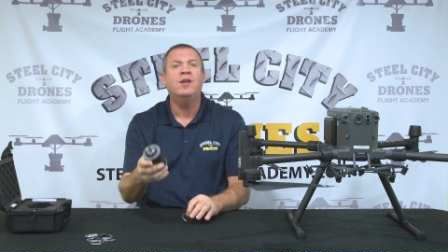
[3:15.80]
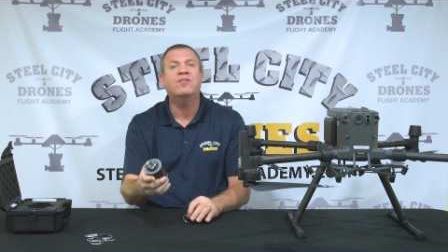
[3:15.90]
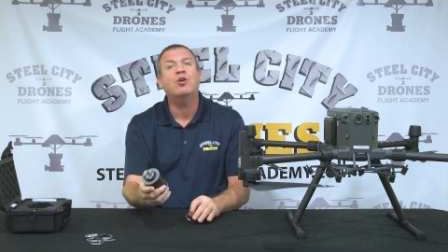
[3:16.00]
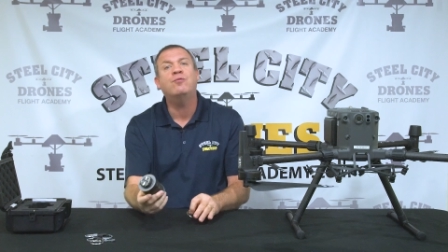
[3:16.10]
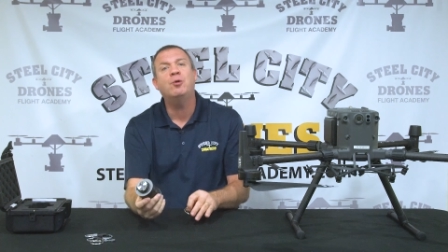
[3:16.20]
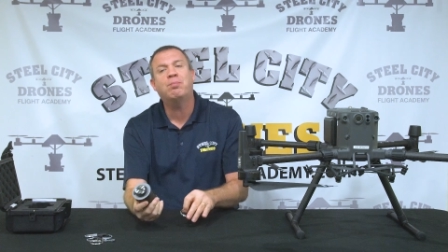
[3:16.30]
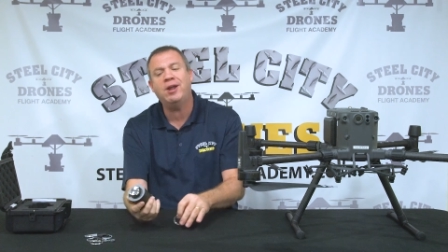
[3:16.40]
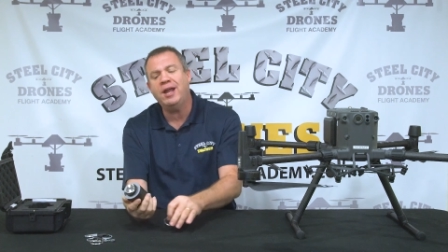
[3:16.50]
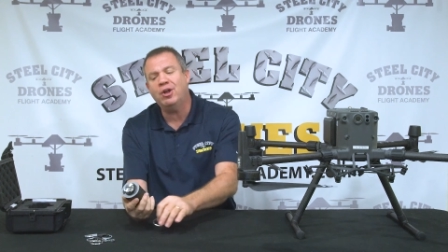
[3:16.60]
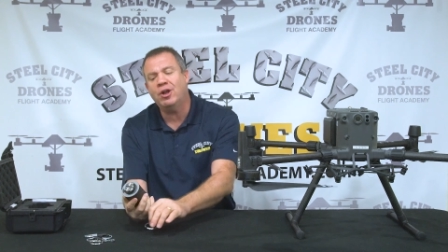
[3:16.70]
So if you
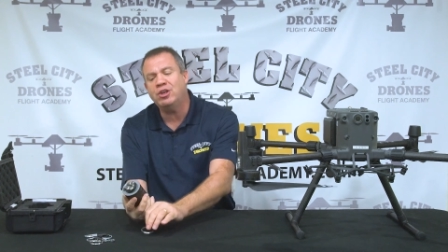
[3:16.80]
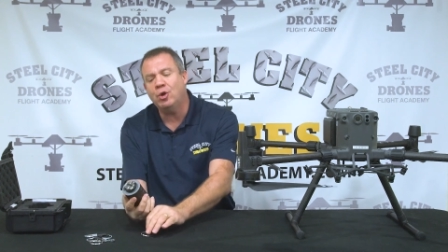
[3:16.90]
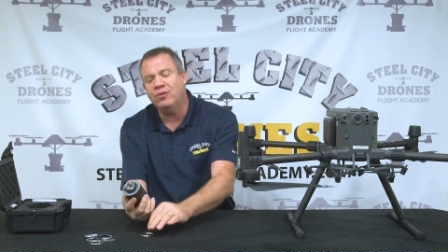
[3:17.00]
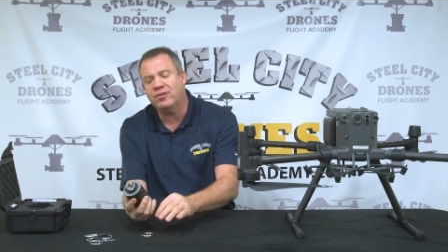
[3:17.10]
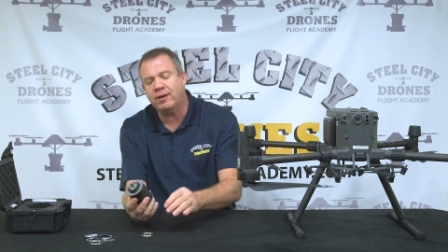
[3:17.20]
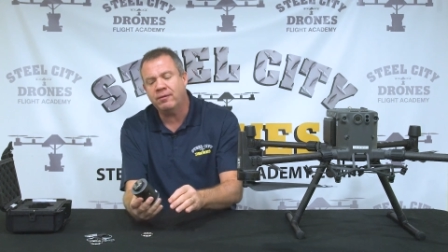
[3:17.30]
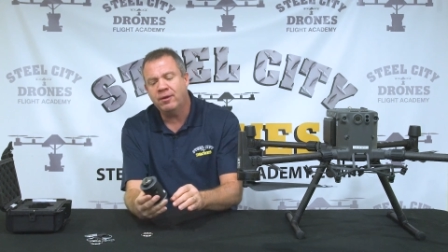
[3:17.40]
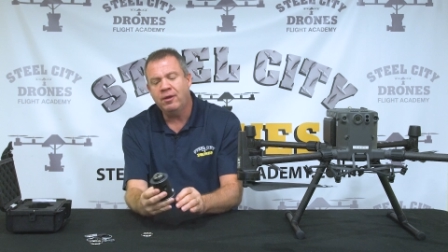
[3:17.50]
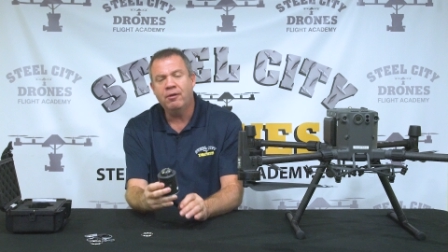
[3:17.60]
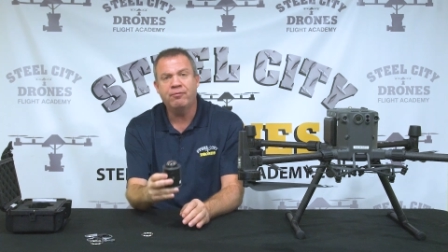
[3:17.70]
plan on using
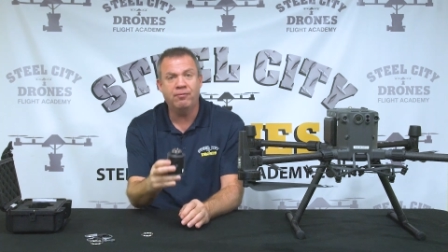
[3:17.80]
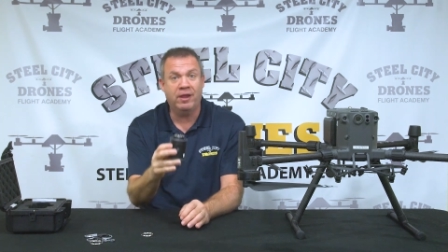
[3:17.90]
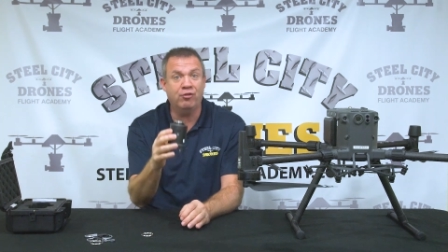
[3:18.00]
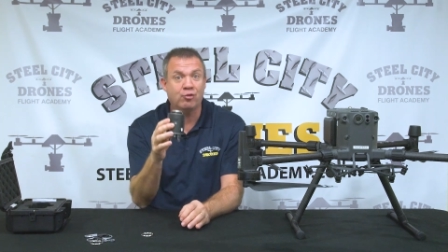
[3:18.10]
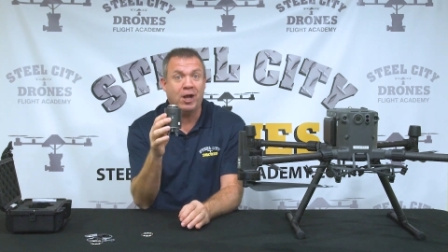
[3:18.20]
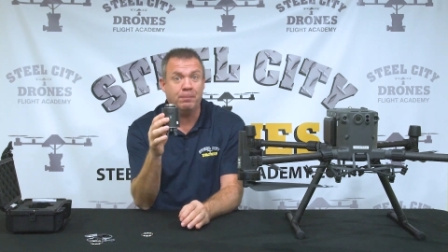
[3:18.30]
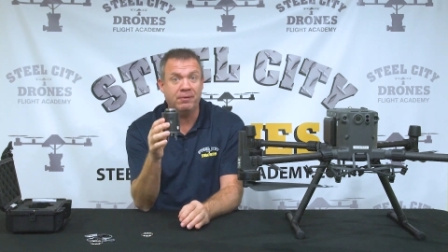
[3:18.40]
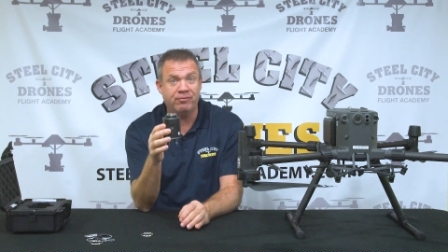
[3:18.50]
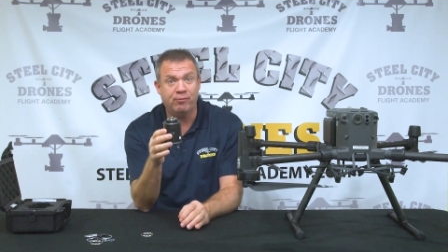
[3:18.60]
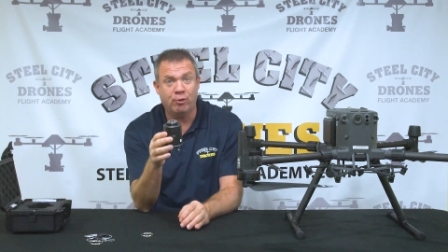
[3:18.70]
and
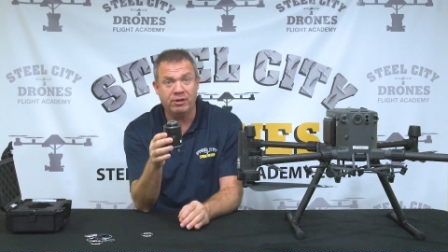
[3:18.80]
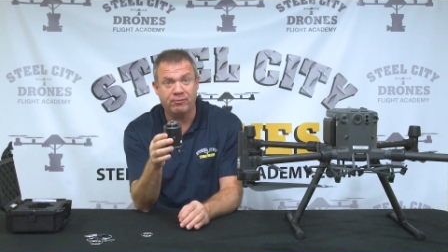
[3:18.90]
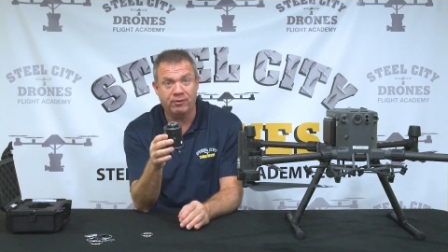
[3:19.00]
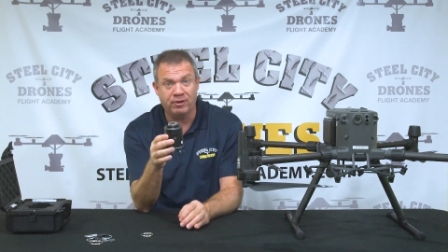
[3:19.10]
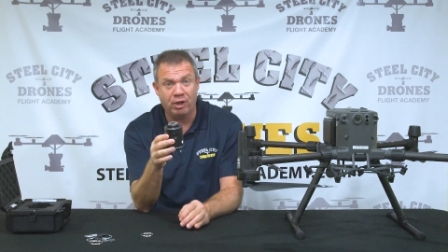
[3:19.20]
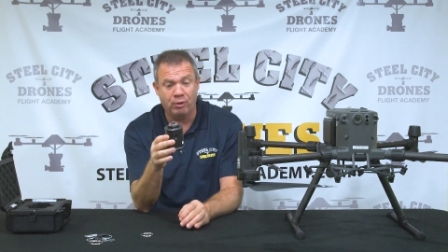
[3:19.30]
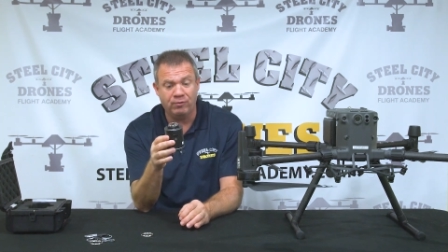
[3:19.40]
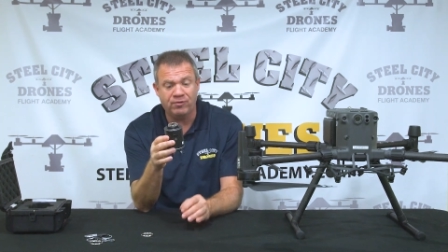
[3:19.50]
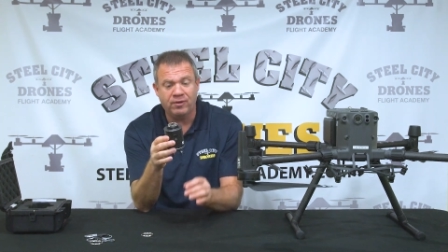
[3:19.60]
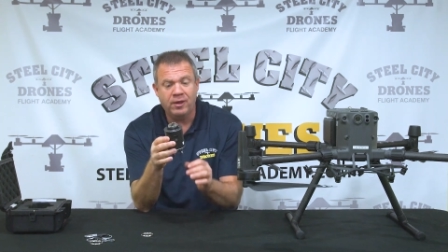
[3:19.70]
dropping 4 different
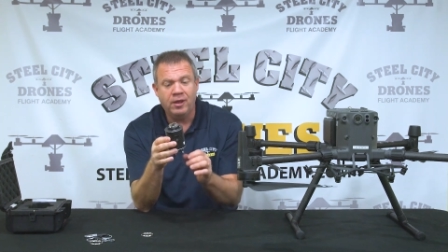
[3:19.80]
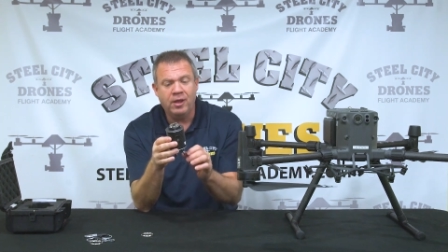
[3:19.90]
loads,